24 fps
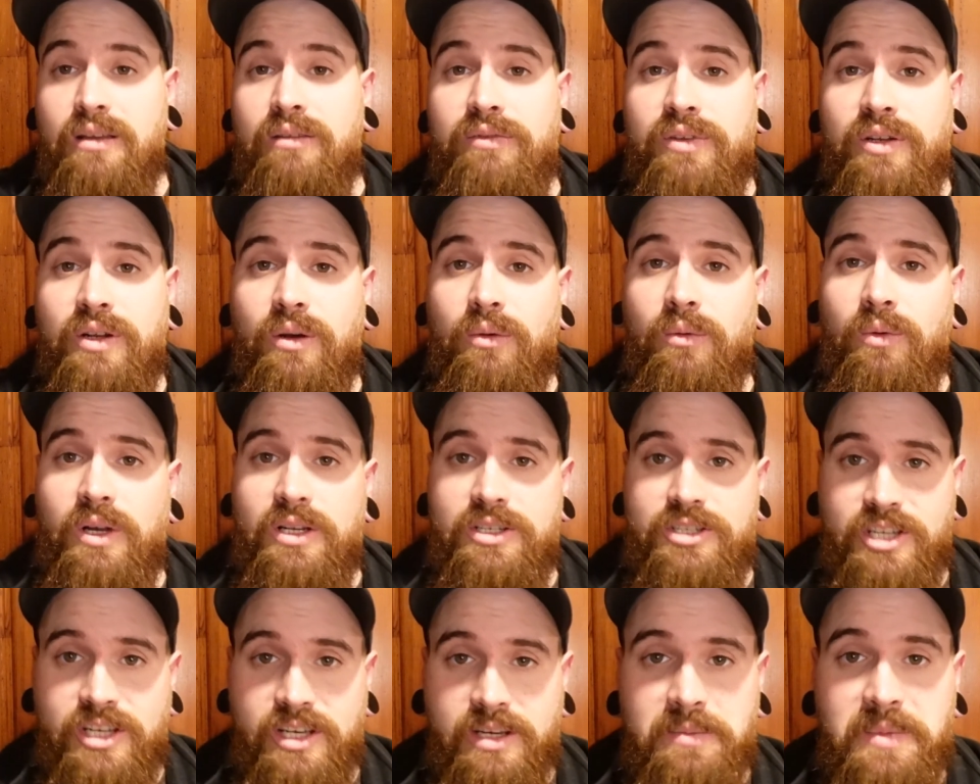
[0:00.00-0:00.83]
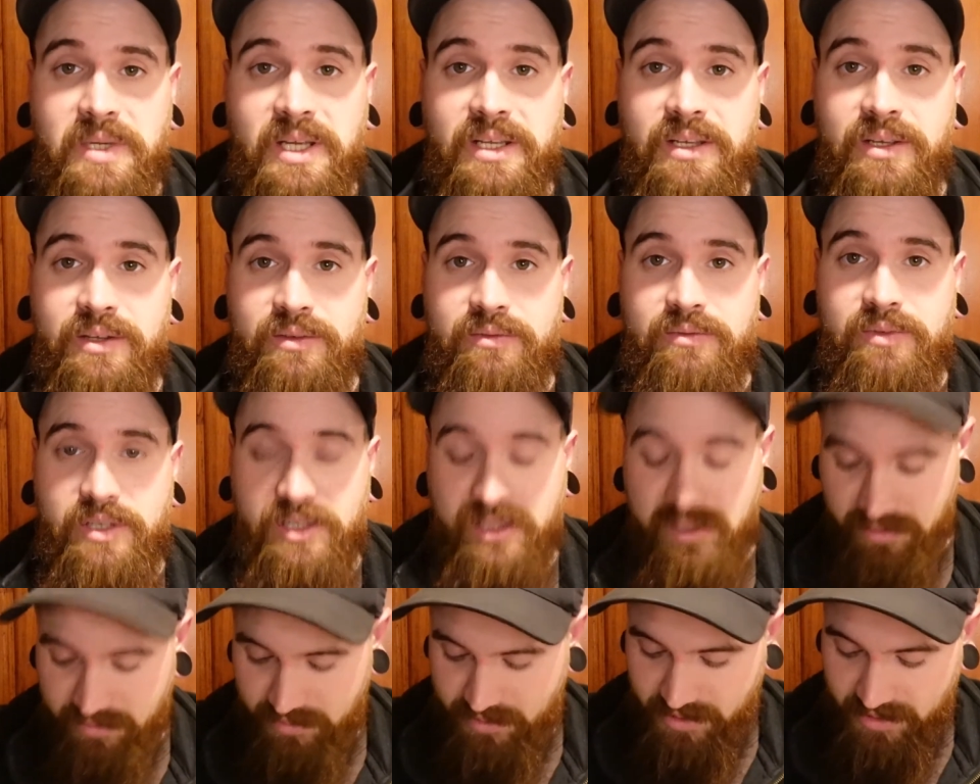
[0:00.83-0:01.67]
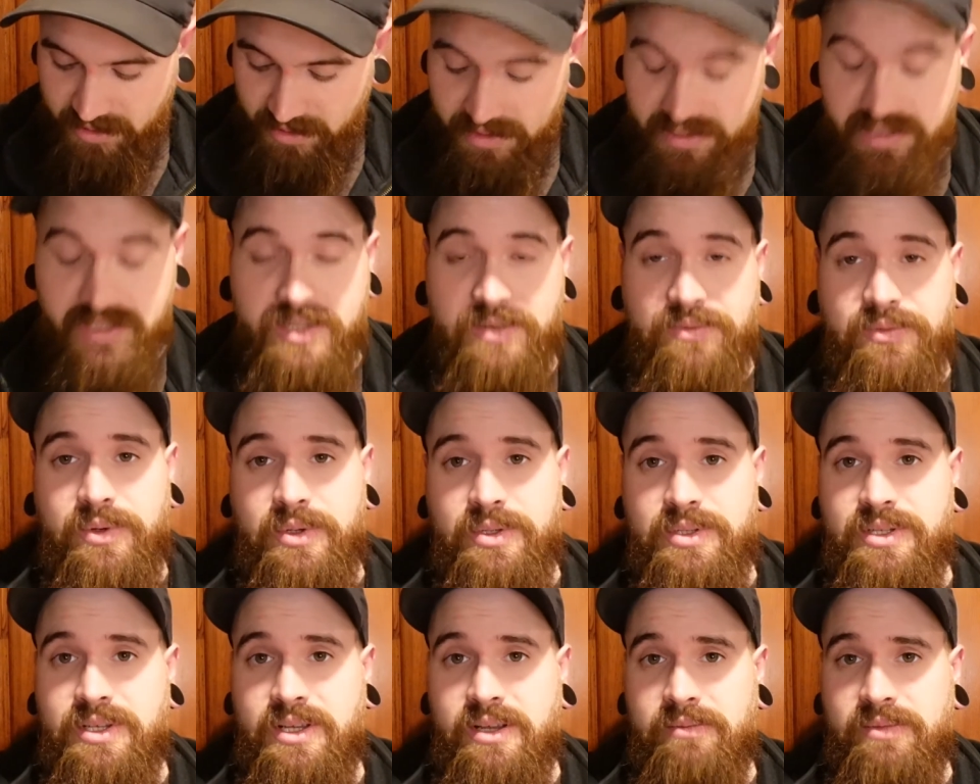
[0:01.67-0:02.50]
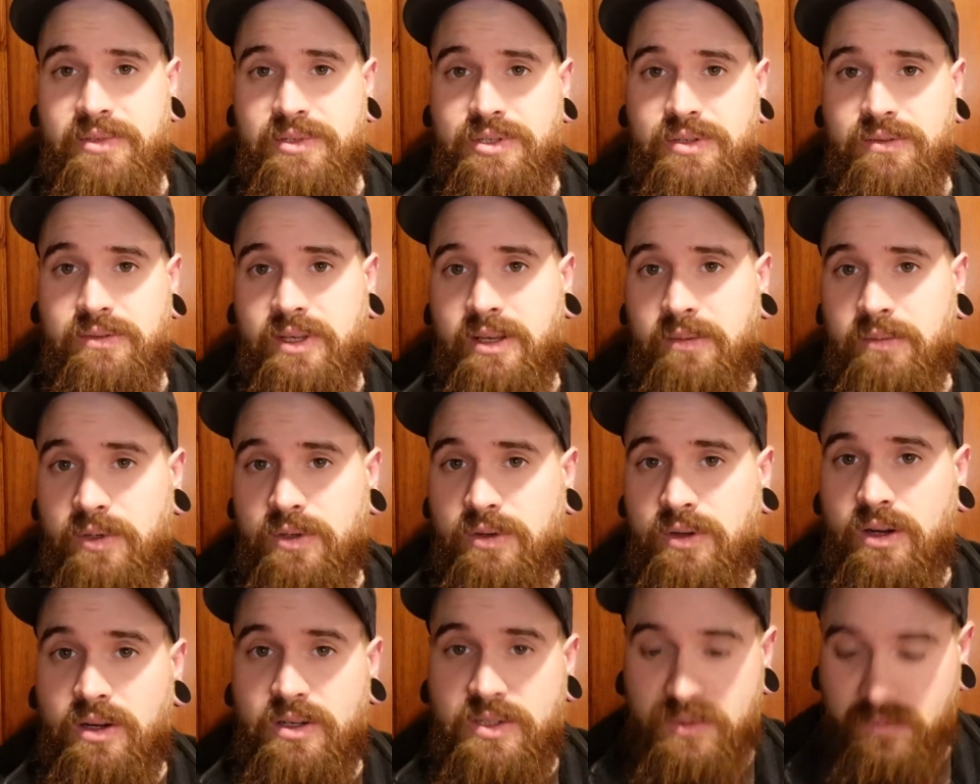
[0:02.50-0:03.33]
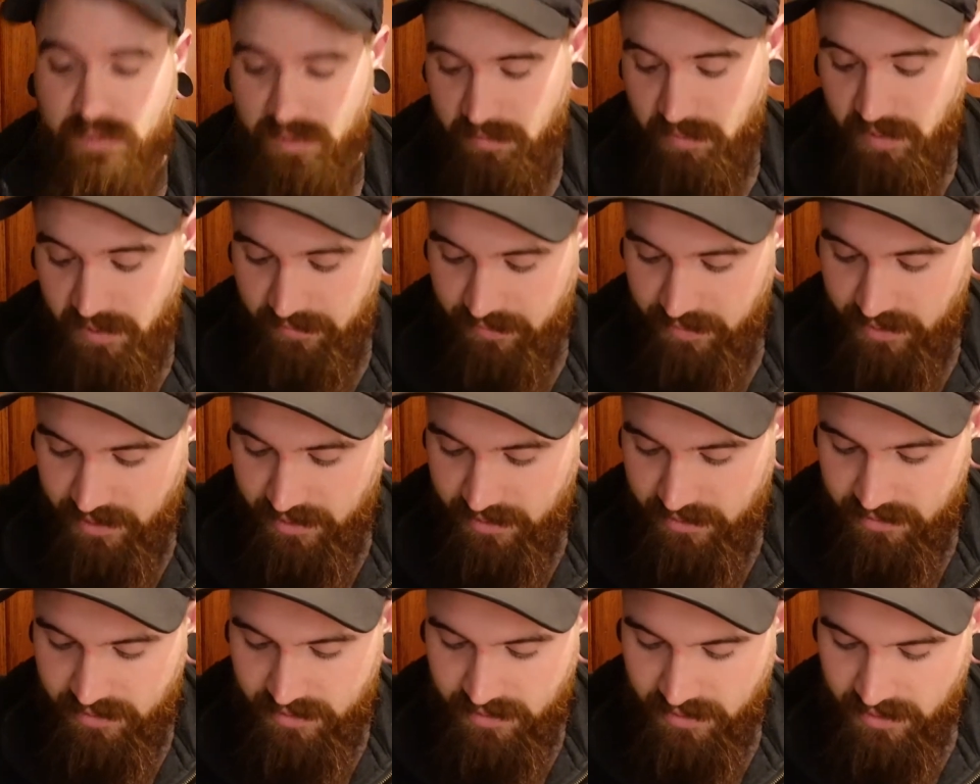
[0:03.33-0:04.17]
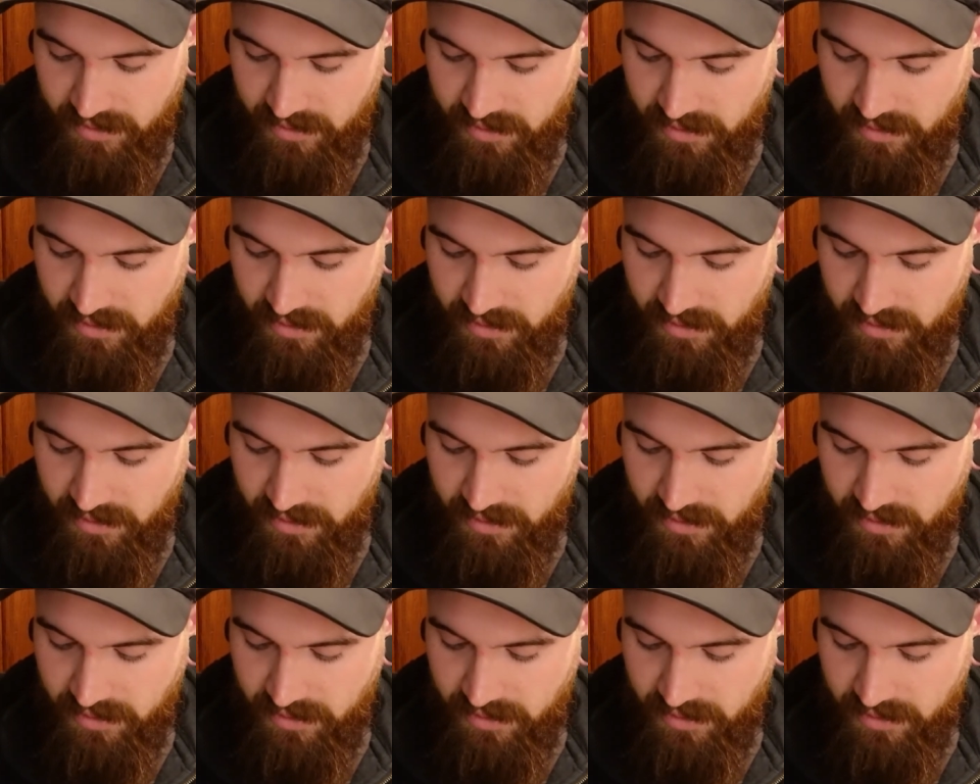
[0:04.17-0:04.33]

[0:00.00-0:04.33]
you don't watch any of my other videos and this is the first time that you've come across one of my videos,